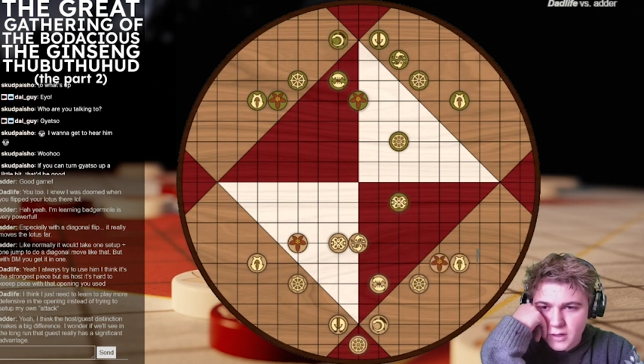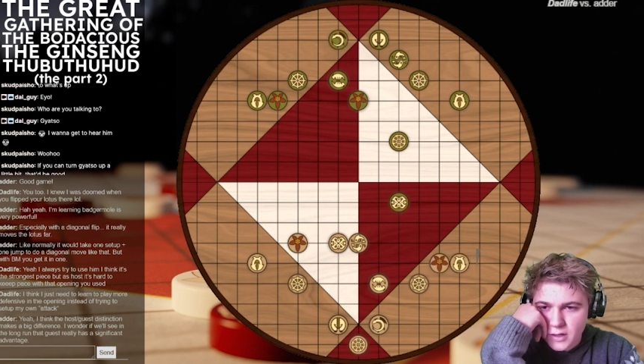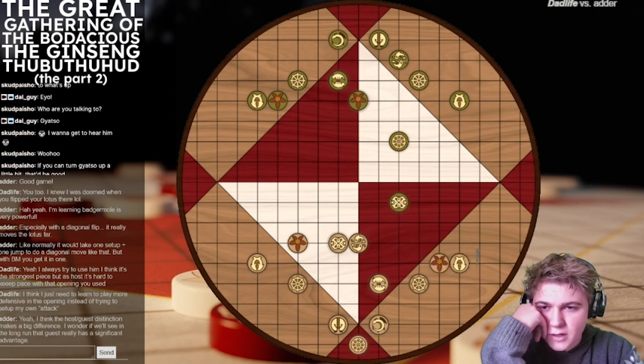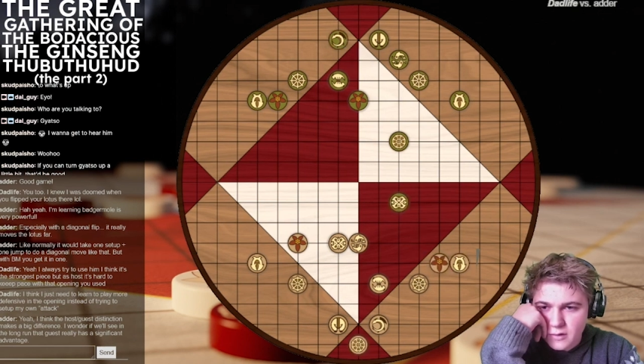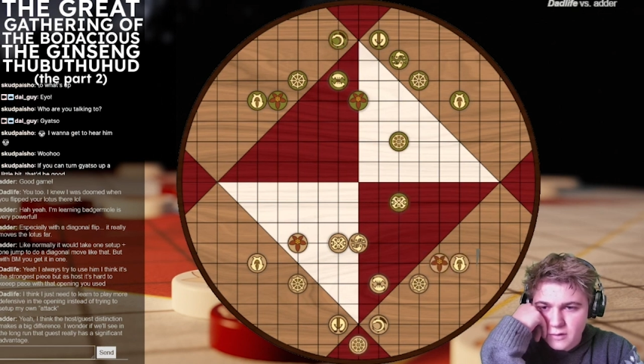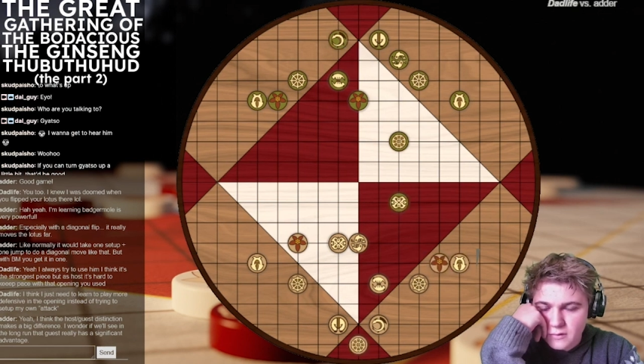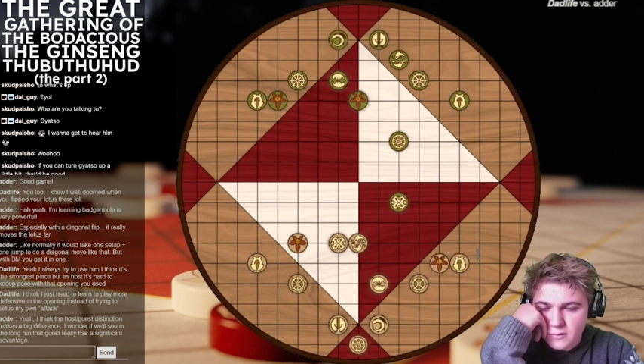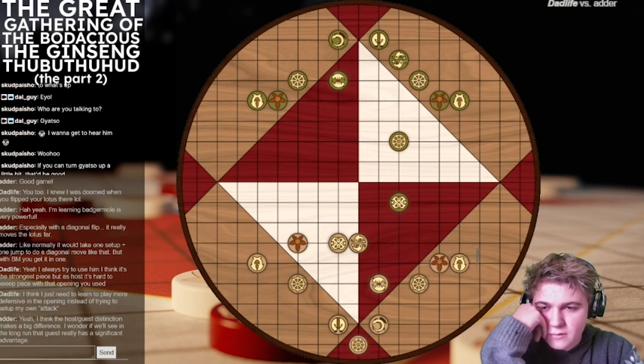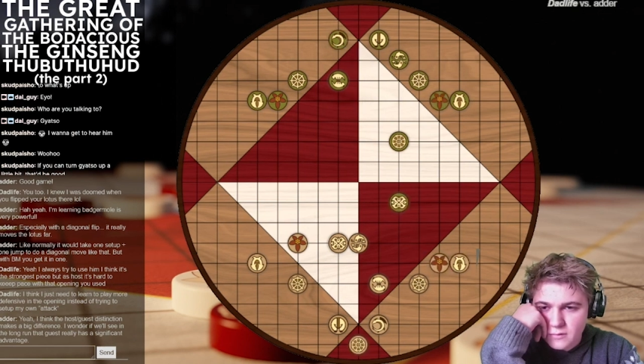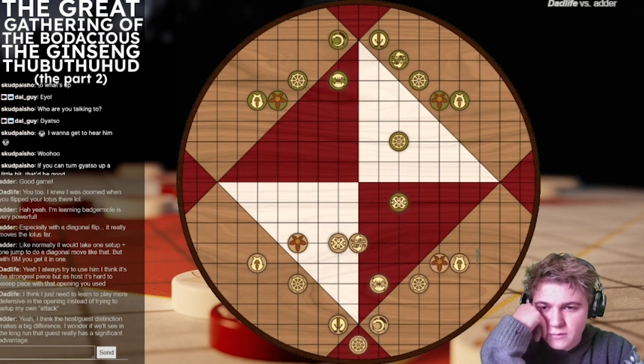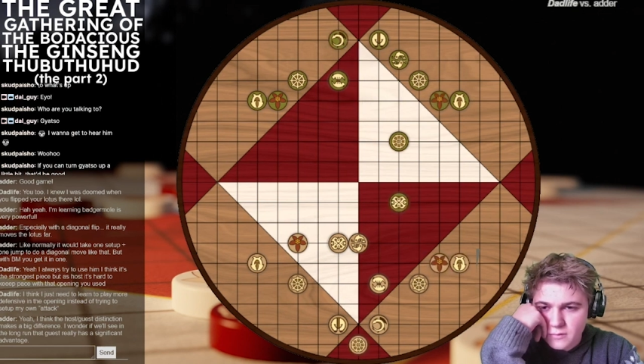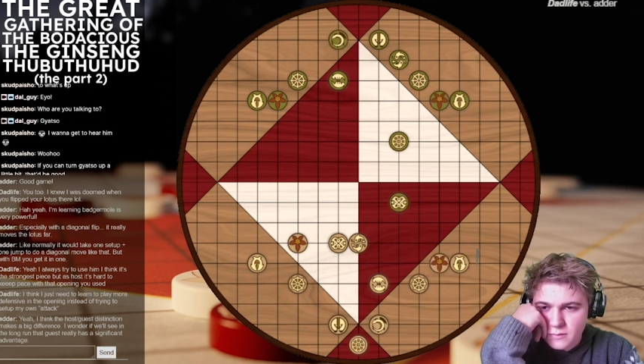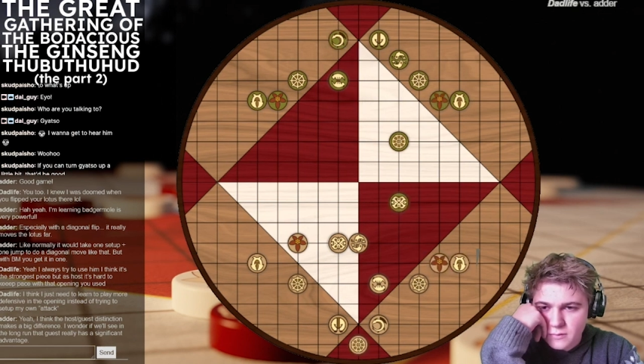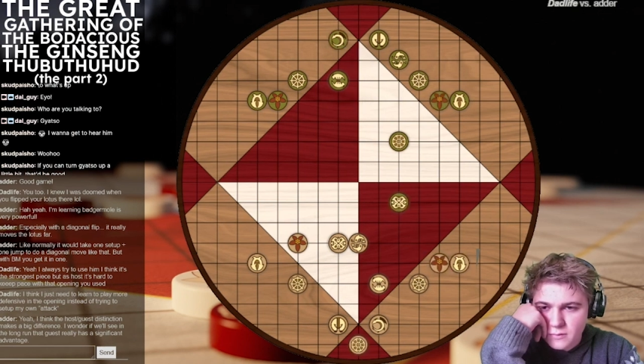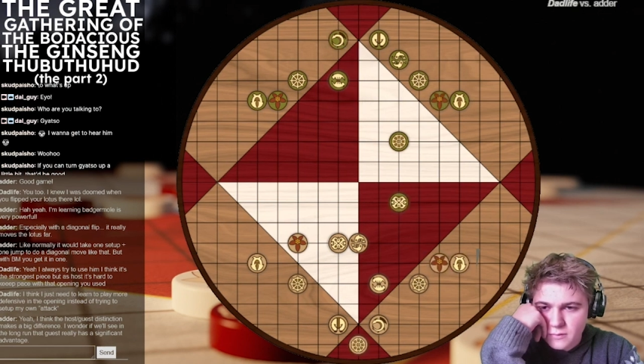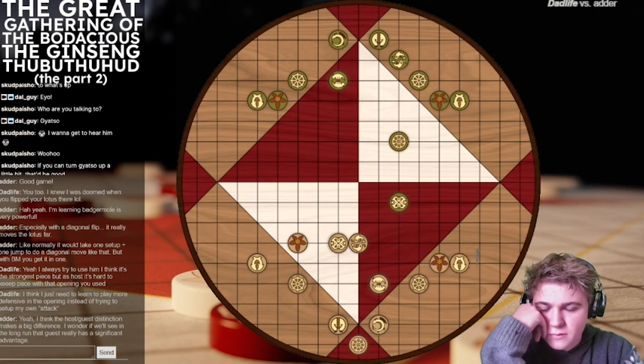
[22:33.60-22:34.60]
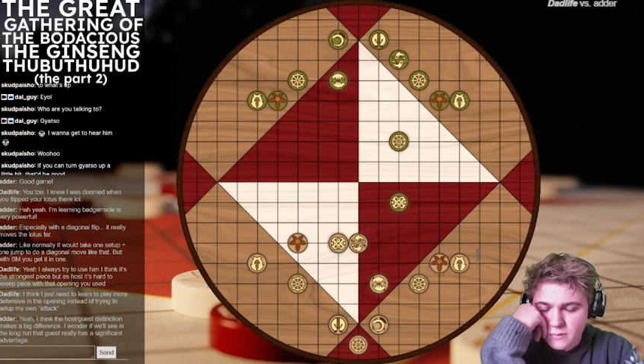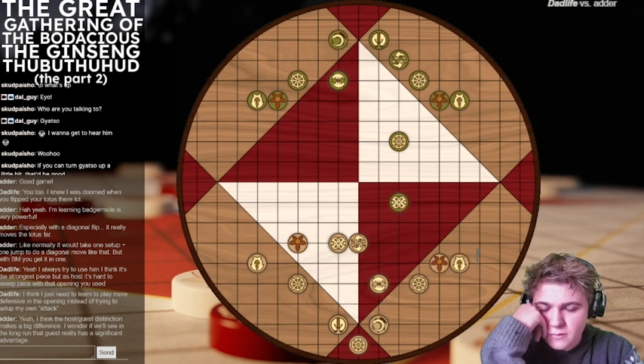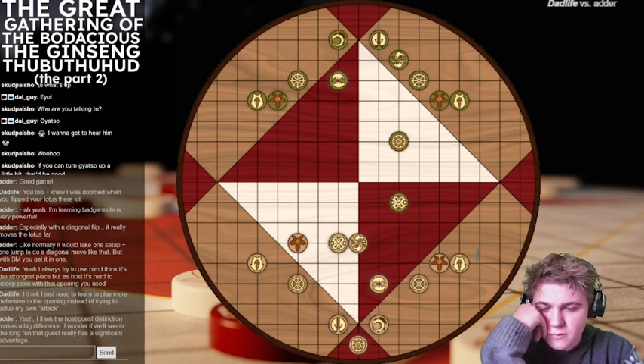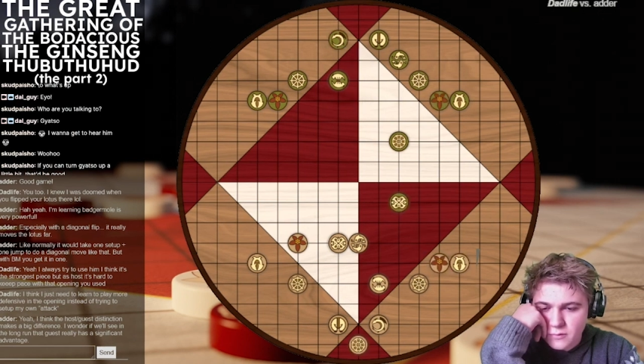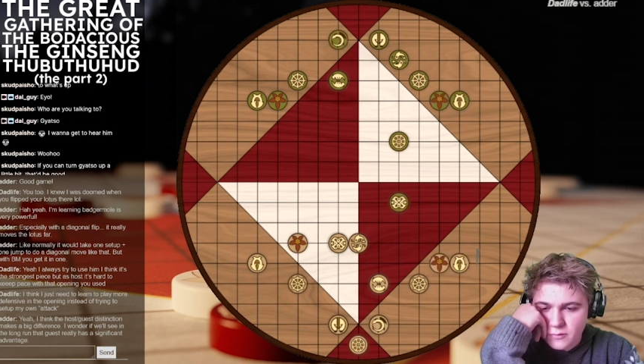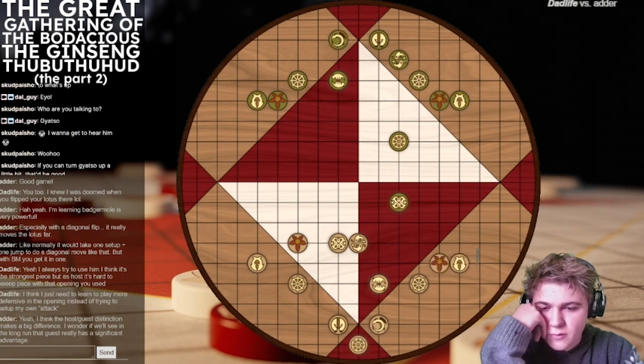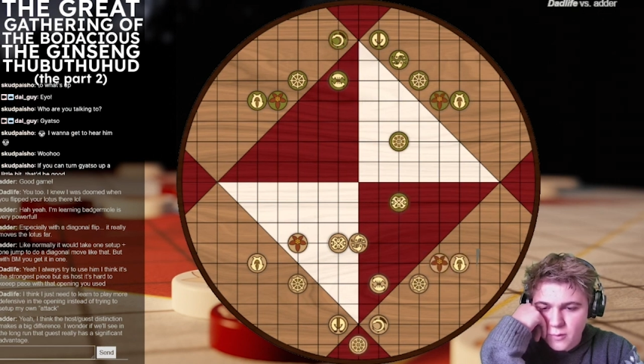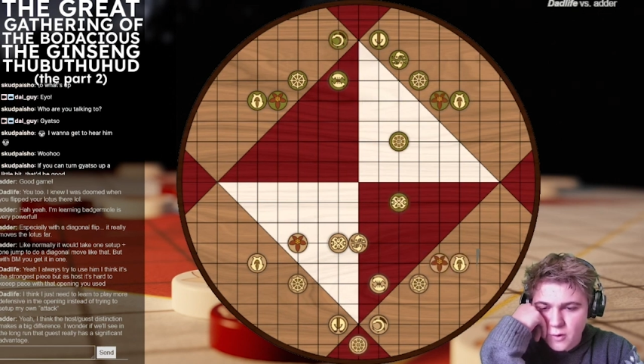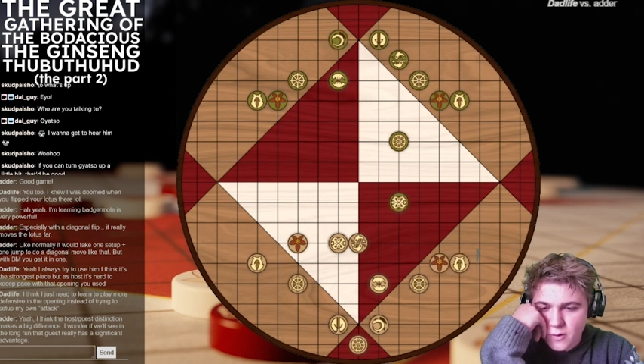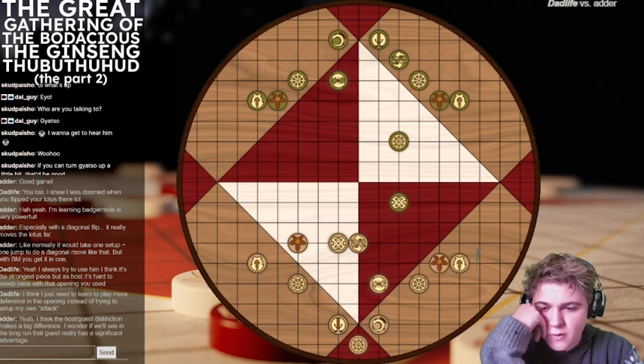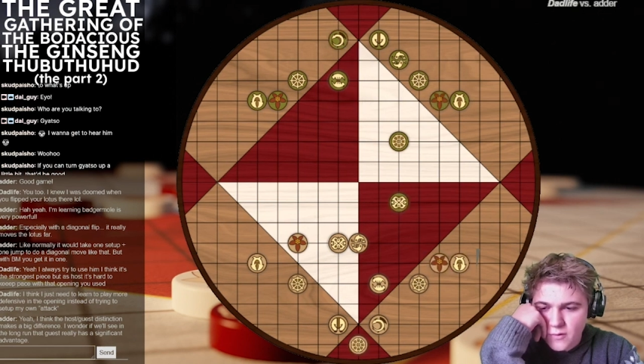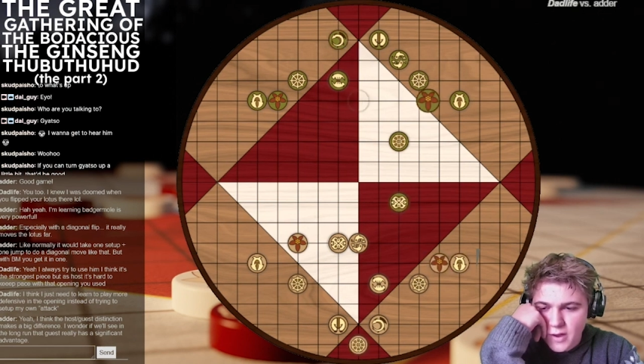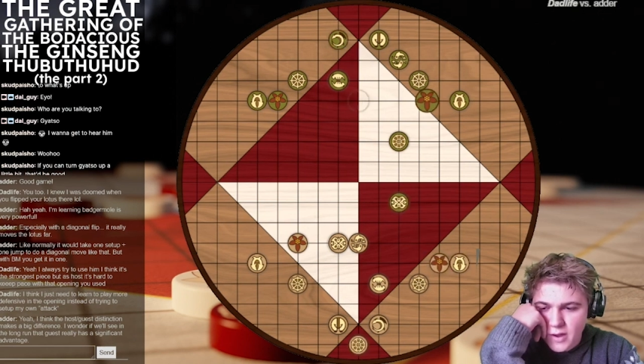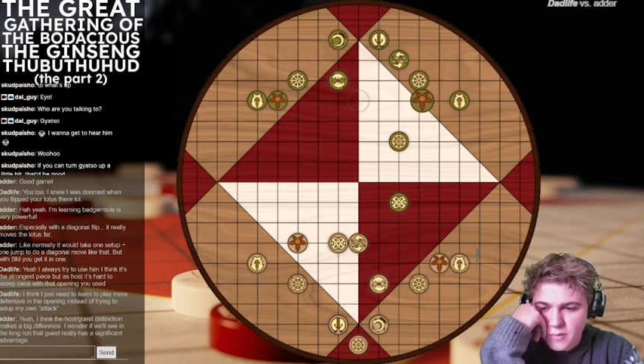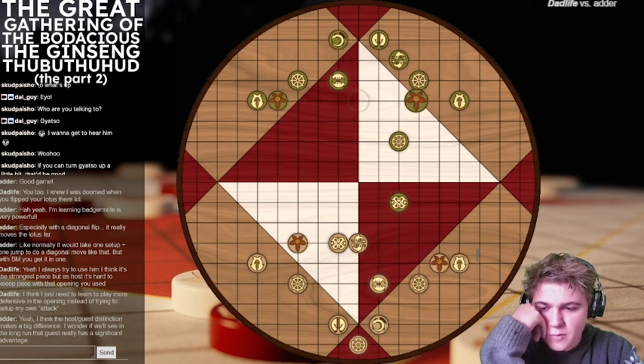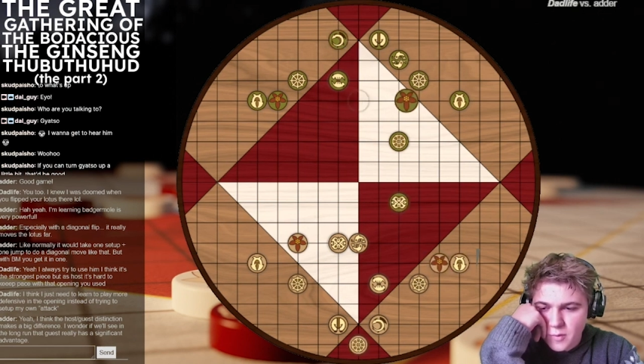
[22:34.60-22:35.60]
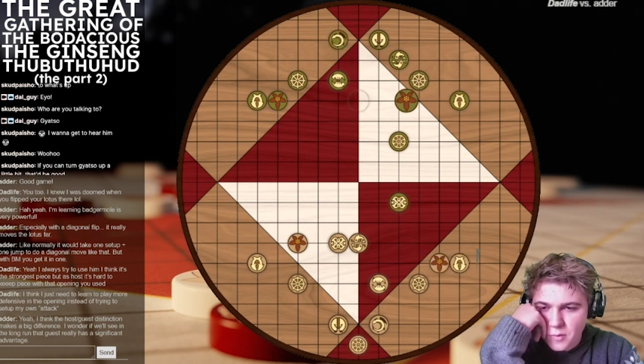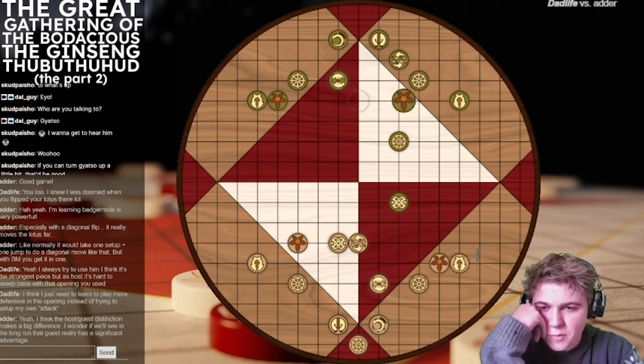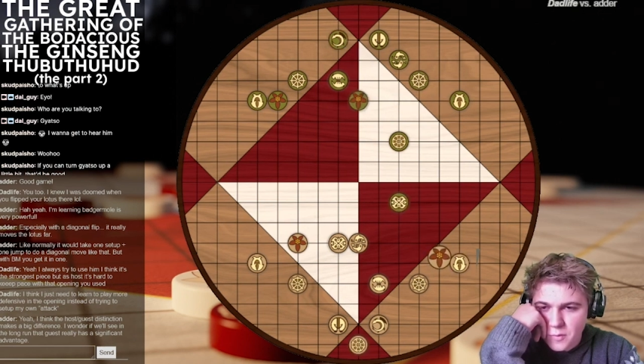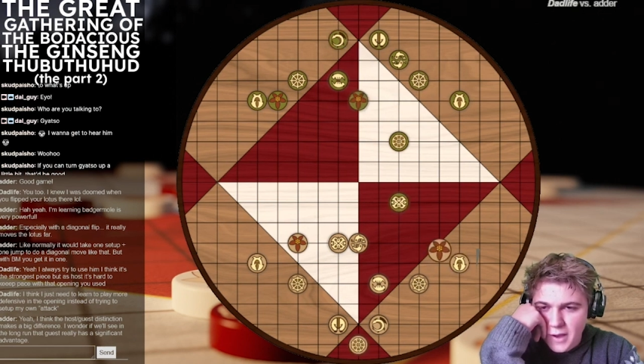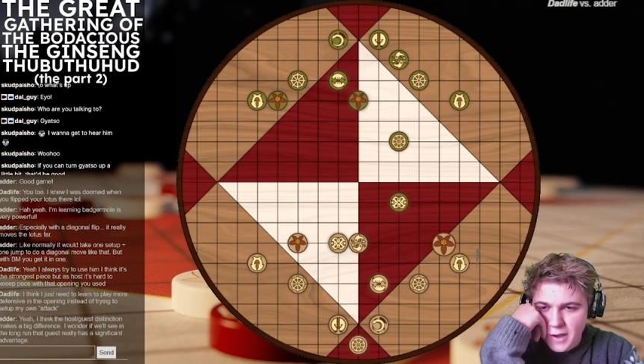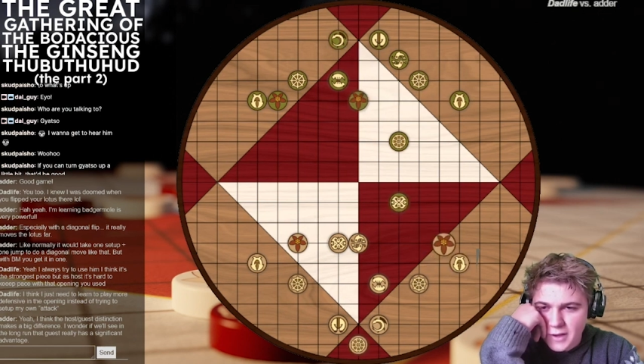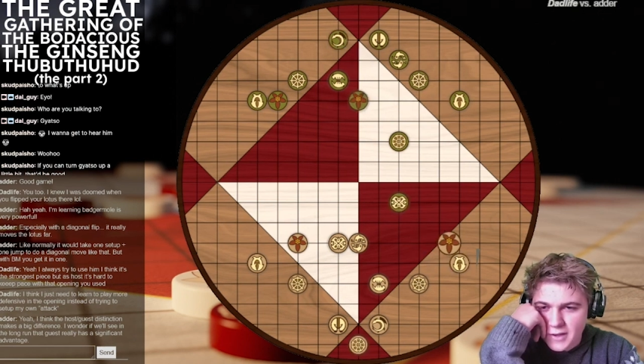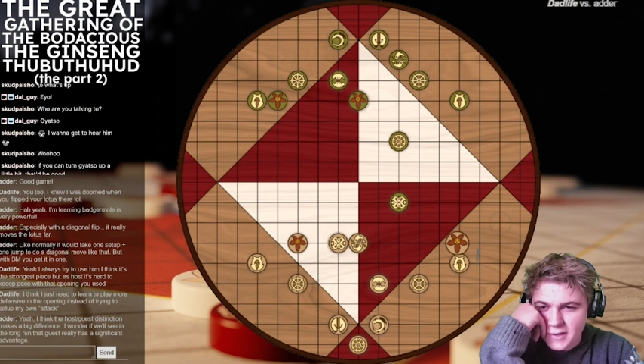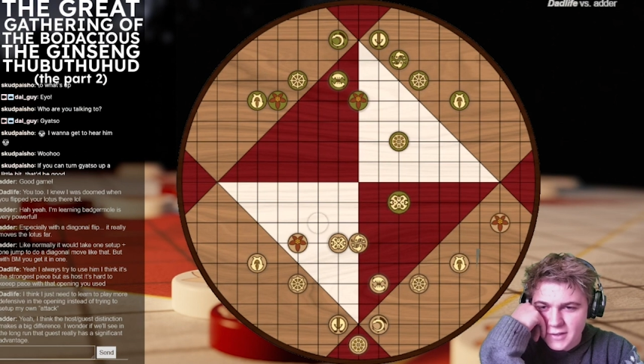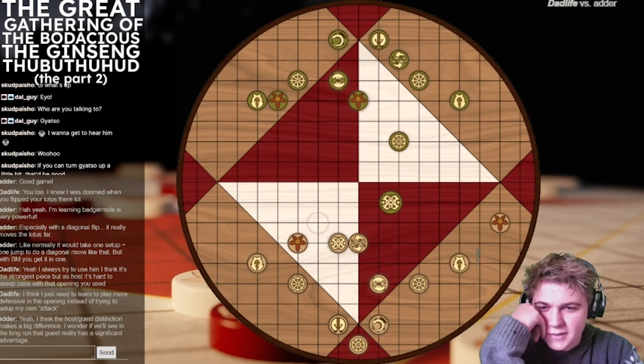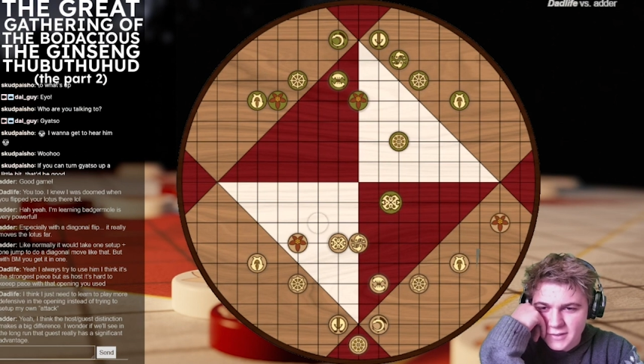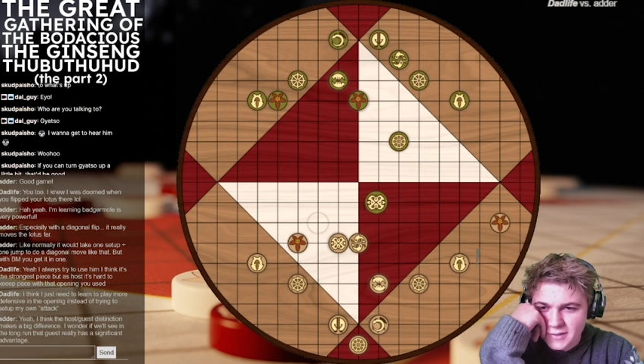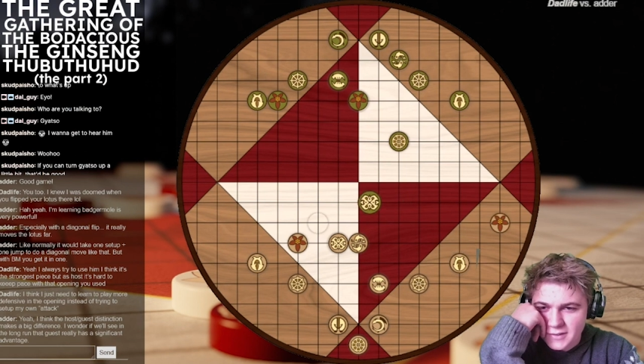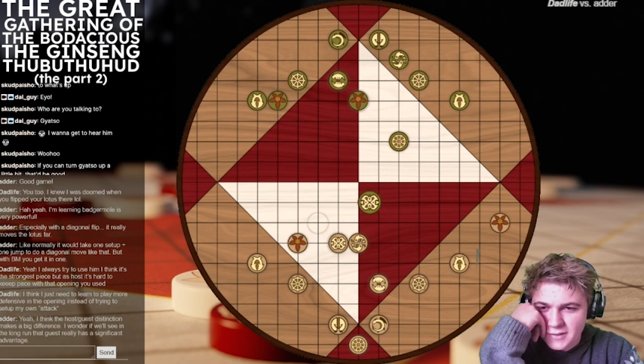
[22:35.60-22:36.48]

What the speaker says: Like 4 or 5 moves back.